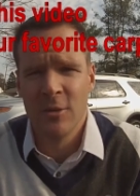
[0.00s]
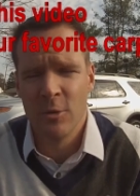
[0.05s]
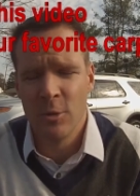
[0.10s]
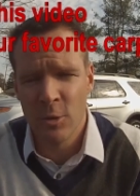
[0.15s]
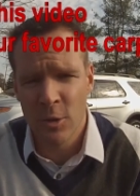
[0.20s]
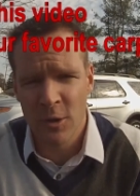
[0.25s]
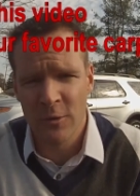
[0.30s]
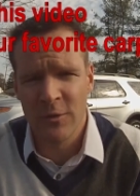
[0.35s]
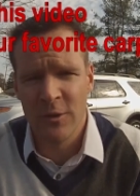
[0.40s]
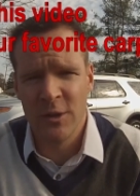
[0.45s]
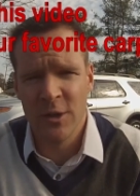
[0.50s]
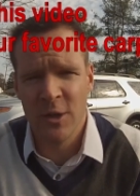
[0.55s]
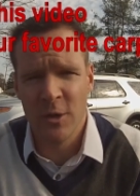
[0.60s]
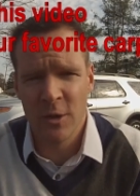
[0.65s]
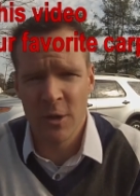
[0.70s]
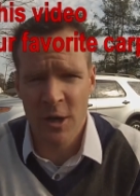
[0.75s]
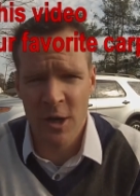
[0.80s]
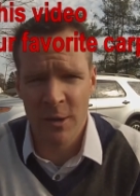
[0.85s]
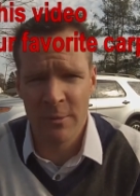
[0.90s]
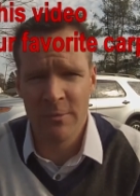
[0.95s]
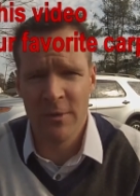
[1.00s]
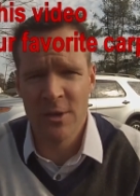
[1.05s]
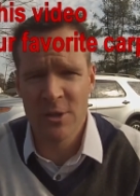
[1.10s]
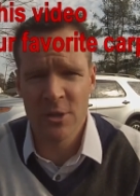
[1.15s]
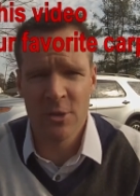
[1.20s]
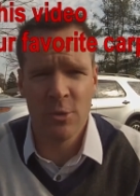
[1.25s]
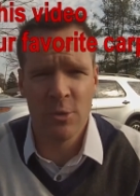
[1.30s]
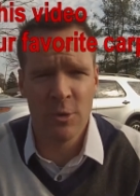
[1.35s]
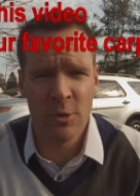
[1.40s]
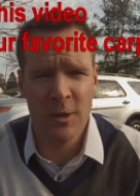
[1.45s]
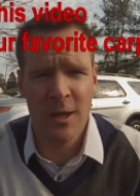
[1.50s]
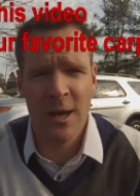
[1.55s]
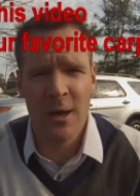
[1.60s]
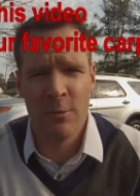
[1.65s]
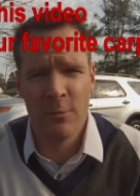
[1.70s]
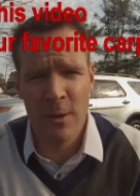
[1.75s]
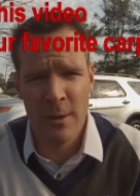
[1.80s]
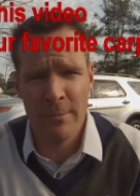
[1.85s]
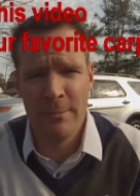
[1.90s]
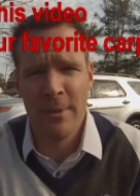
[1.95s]
or if you don't carp fish a whole
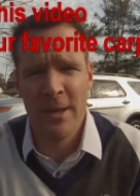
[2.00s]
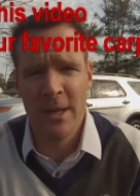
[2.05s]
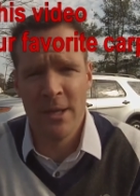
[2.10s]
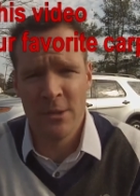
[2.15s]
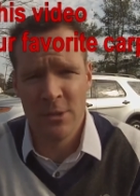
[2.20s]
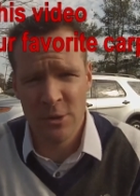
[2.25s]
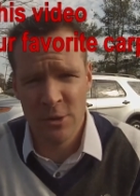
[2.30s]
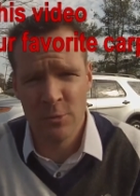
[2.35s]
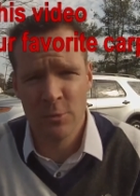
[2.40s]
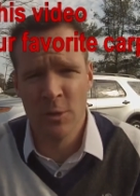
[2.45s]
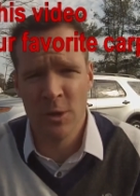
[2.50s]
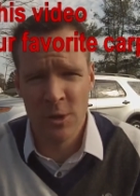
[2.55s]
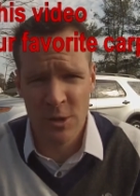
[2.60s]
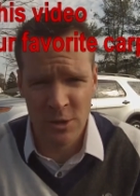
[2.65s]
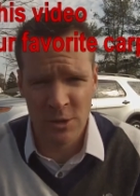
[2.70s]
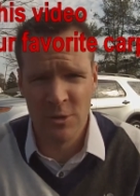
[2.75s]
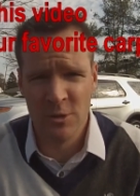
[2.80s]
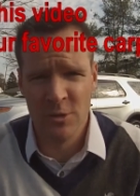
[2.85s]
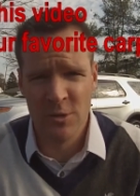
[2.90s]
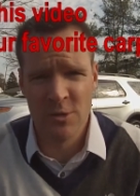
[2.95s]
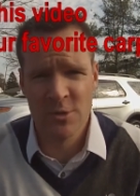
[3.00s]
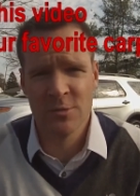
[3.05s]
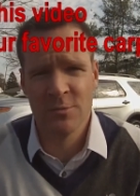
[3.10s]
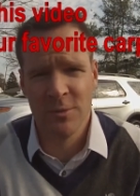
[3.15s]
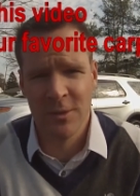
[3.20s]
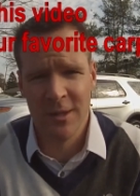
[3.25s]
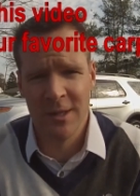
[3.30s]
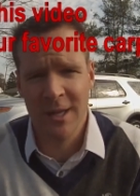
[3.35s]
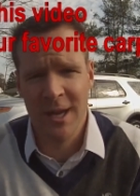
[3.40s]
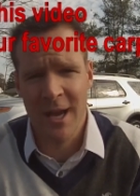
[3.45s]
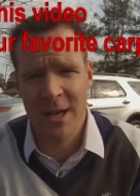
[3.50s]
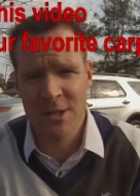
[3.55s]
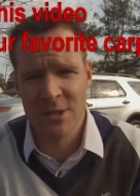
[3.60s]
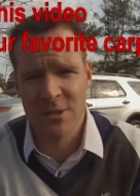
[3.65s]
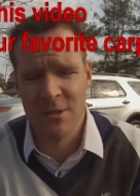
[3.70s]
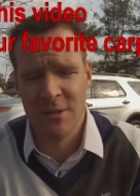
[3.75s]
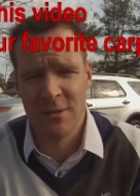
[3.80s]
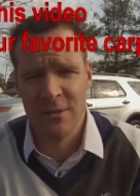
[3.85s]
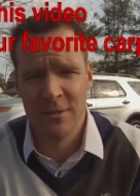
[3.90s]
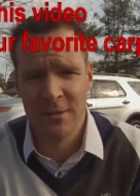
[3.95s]
lot, what bait you would use when
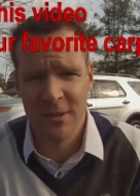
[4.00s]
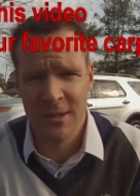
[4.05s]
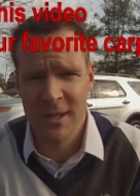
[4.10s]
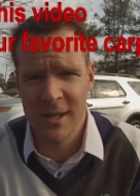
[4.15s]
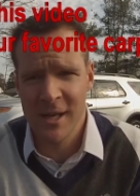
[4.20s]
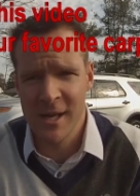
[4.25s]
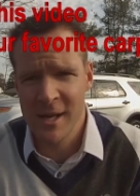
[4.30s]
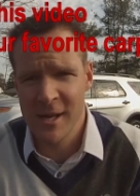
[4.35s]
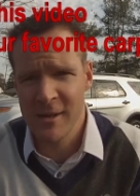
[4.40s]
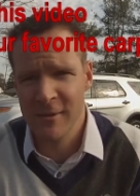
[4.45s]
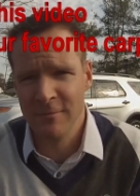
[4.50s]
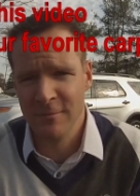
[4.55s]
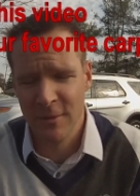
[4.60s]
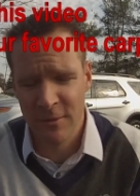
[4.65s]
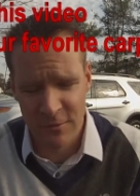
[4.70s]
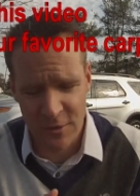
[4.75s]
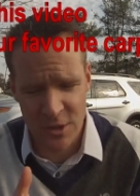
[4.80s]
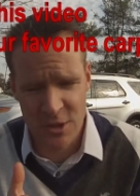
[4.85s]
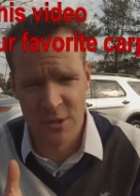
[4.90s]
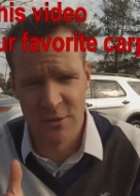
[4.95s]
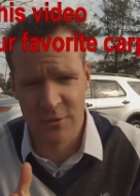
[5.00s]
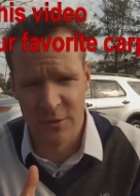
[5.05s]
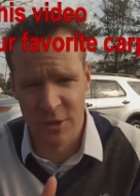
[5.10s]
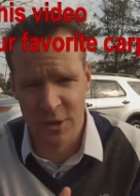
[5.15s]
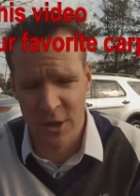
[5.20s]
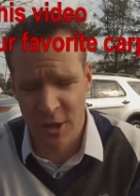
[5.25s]
catching, um, fishing for